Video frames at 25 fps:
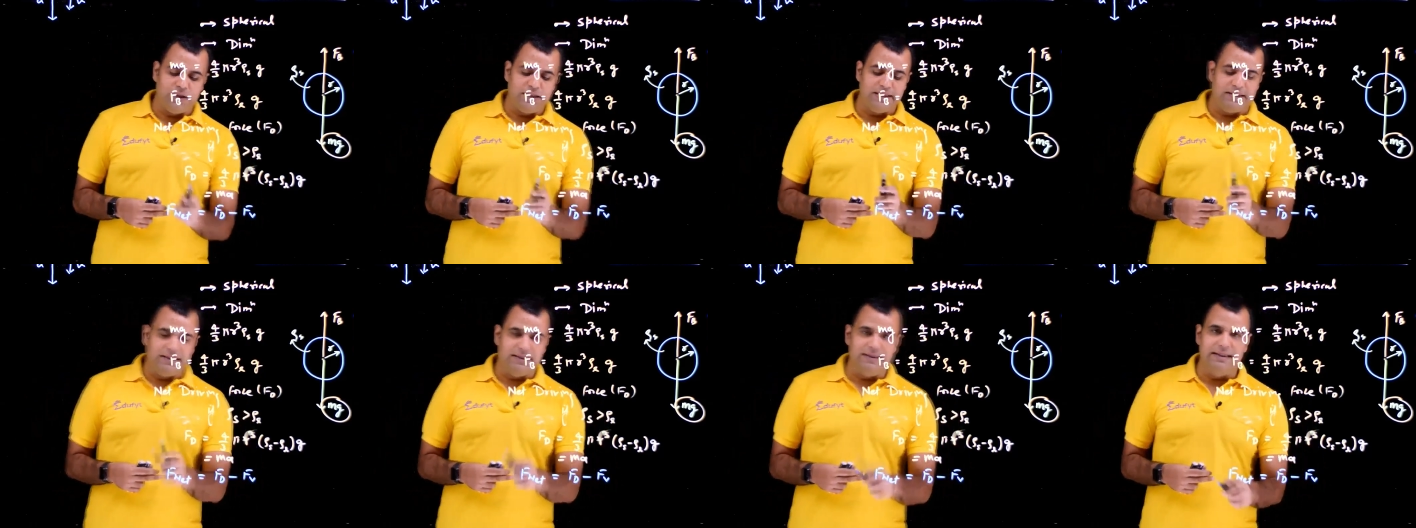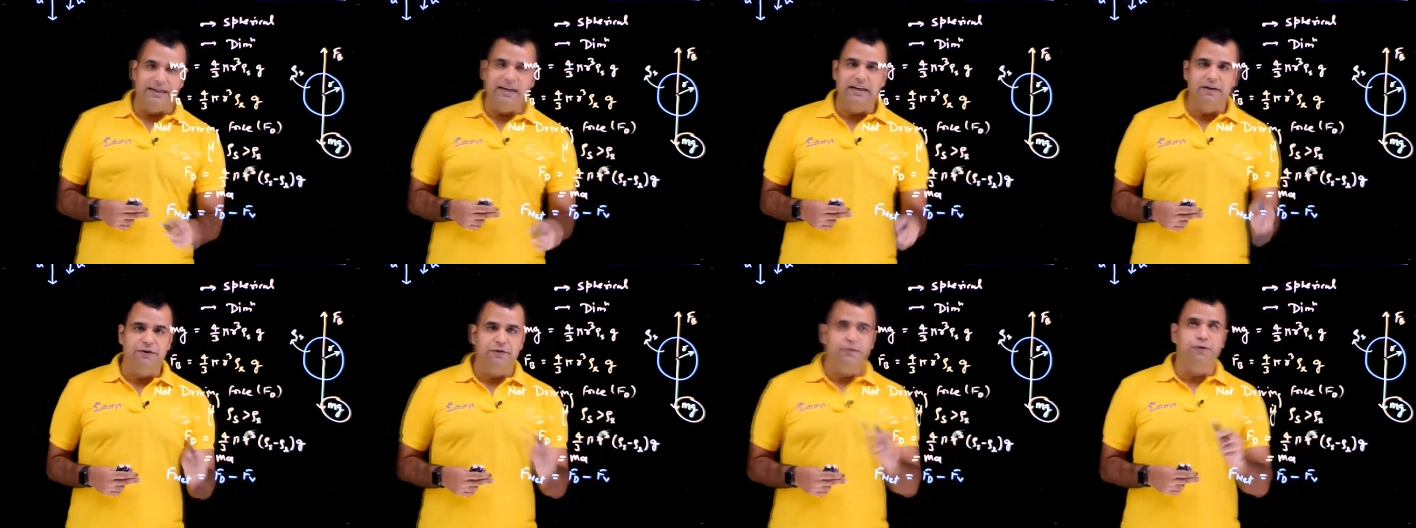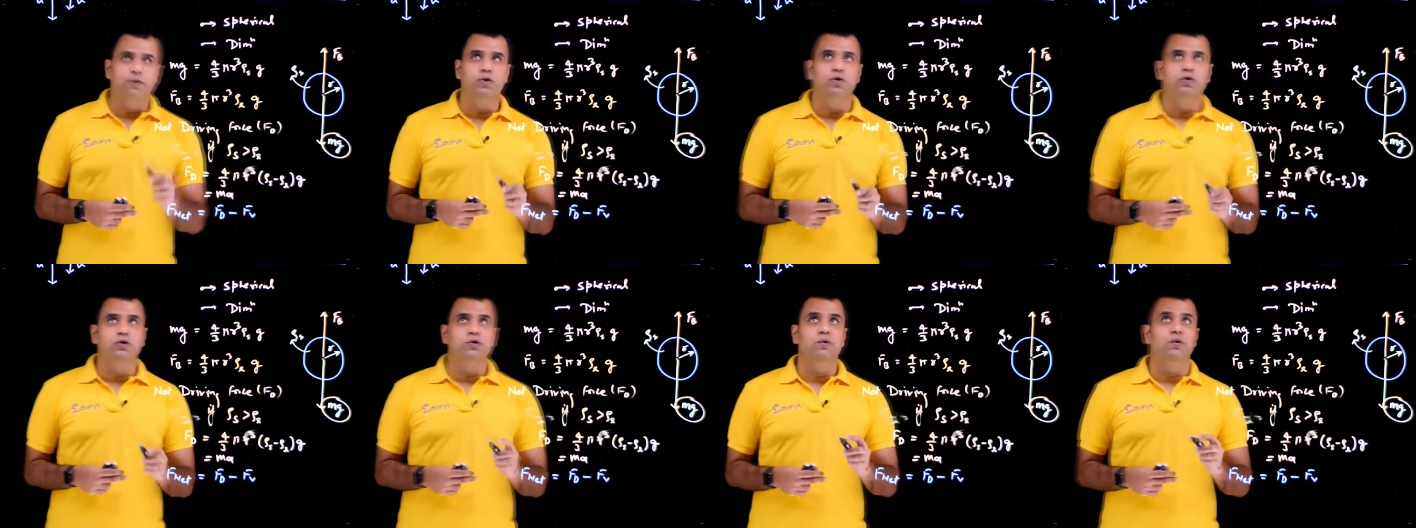this net
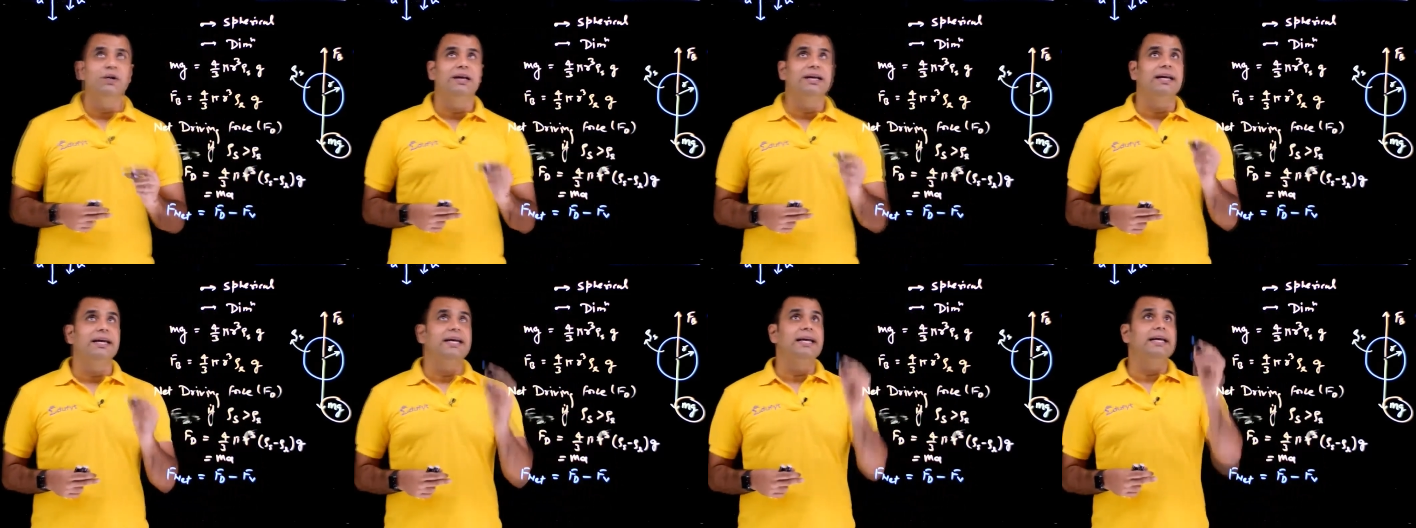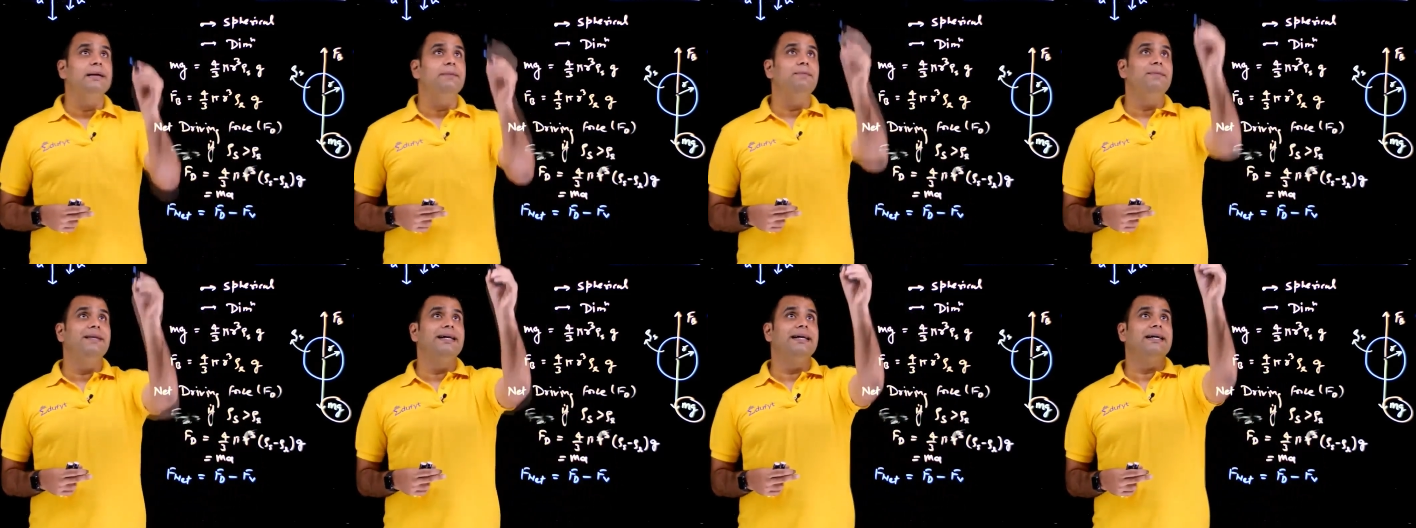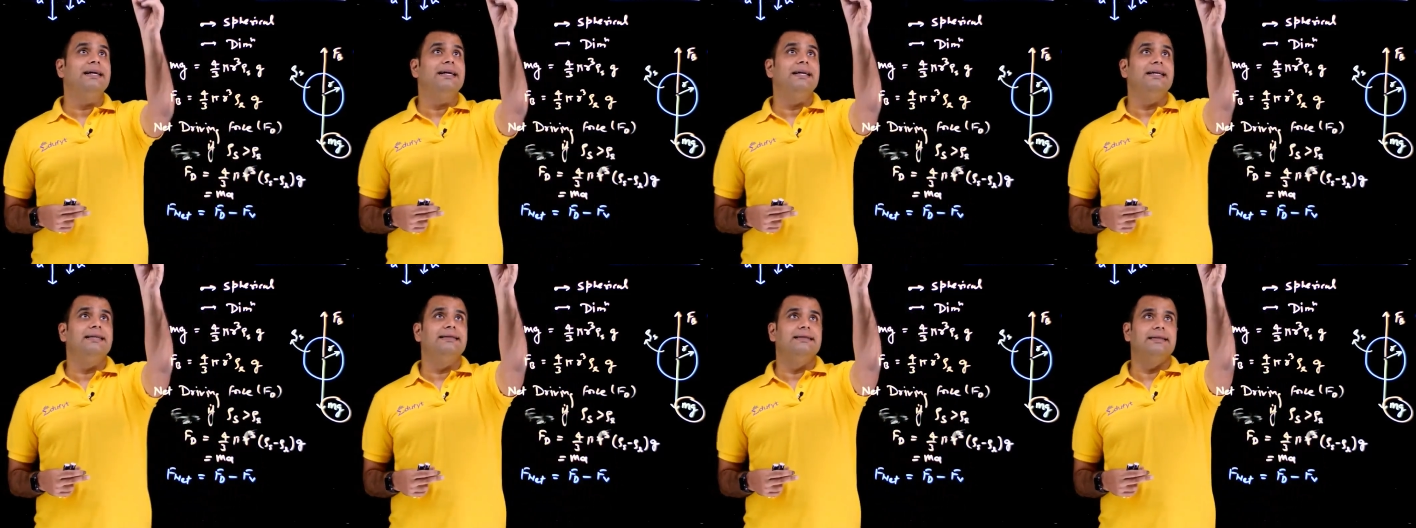force will keep
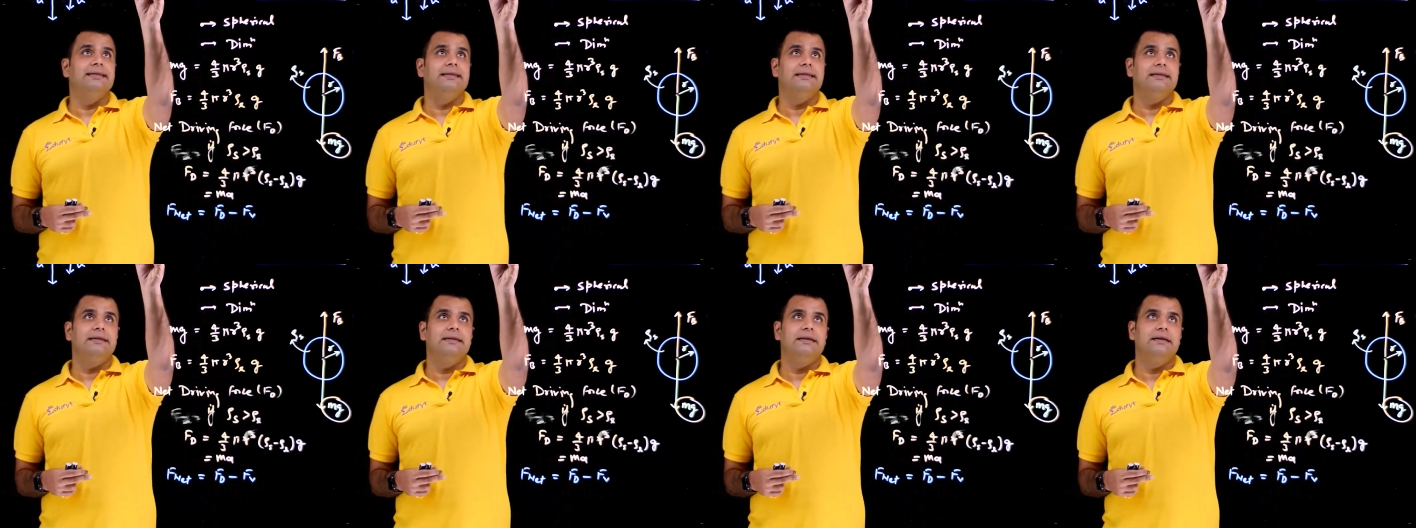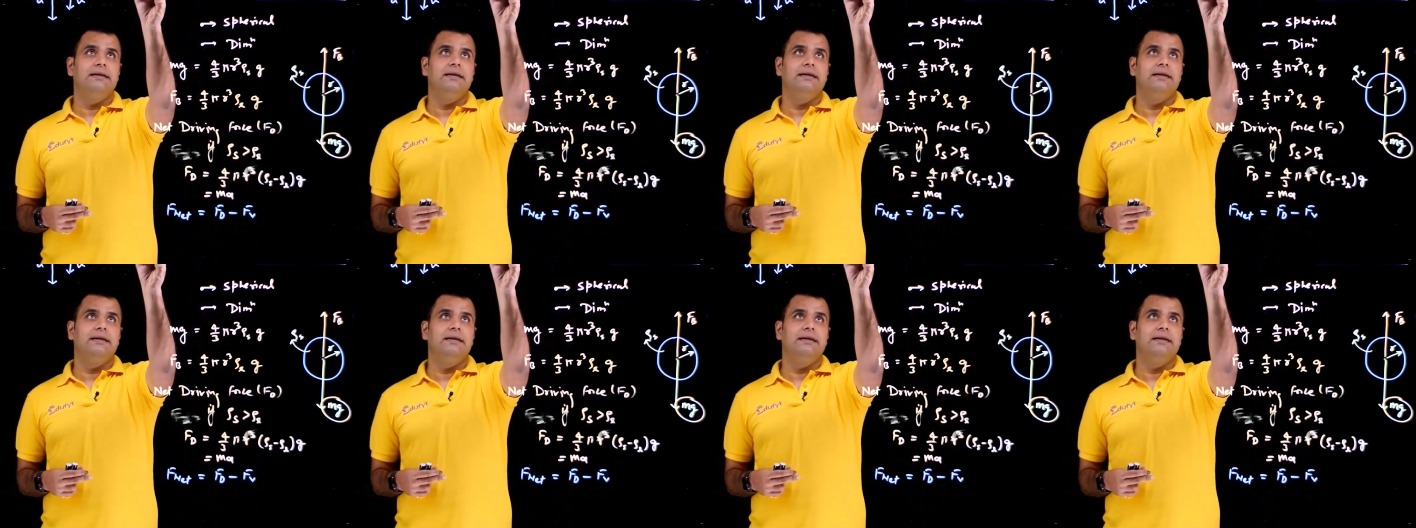decreasing,